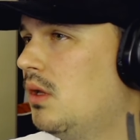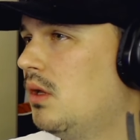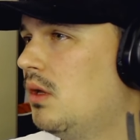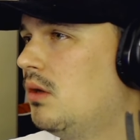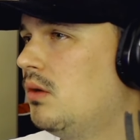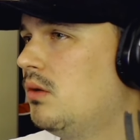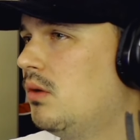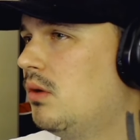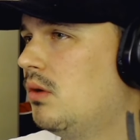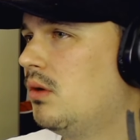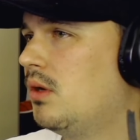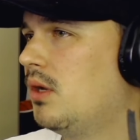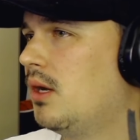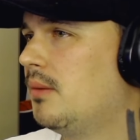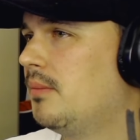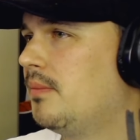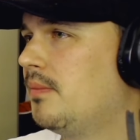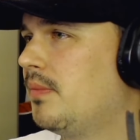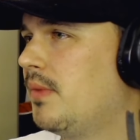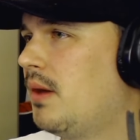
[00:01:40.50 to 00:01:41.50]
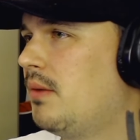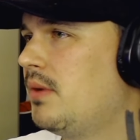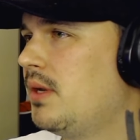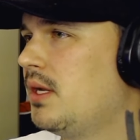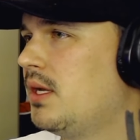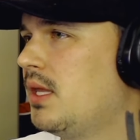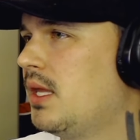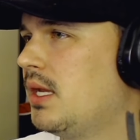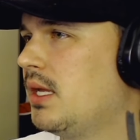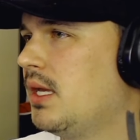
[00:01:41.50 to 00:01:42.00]
Oh, hold up. I want to
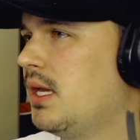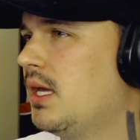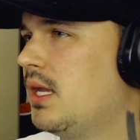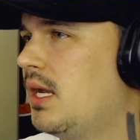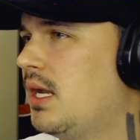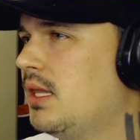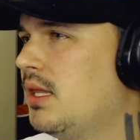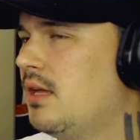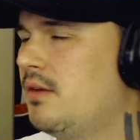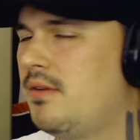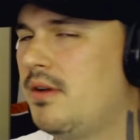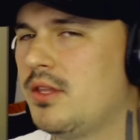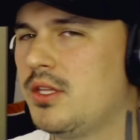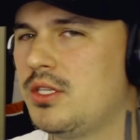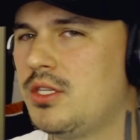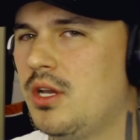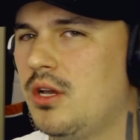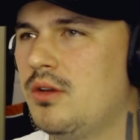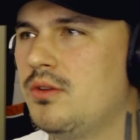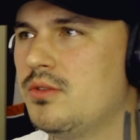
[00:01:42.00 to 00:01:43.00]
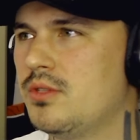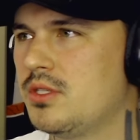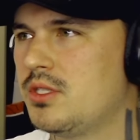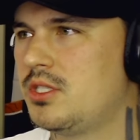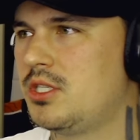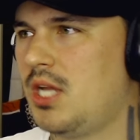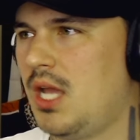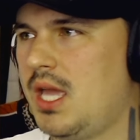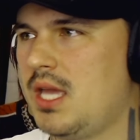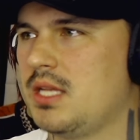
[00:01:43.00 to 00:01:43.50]
hear that again. I love how the tones
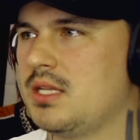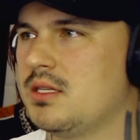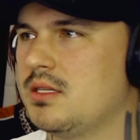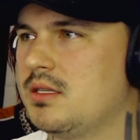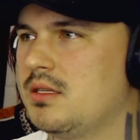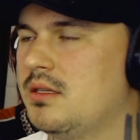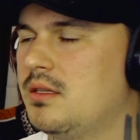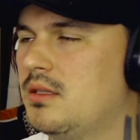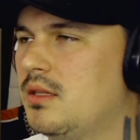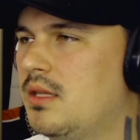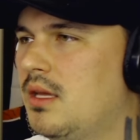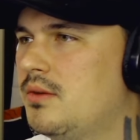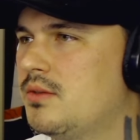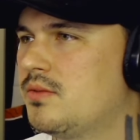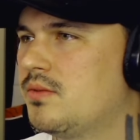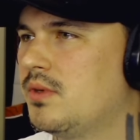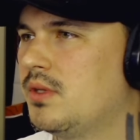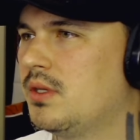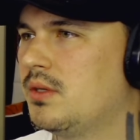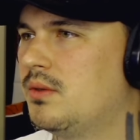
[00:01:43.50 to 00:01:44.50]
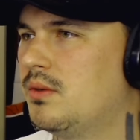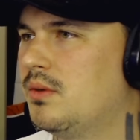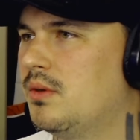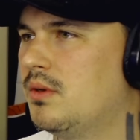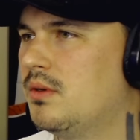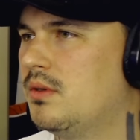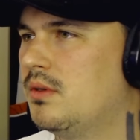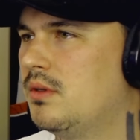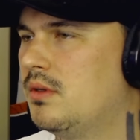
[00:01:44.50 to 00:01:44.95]
changed. That was really cool.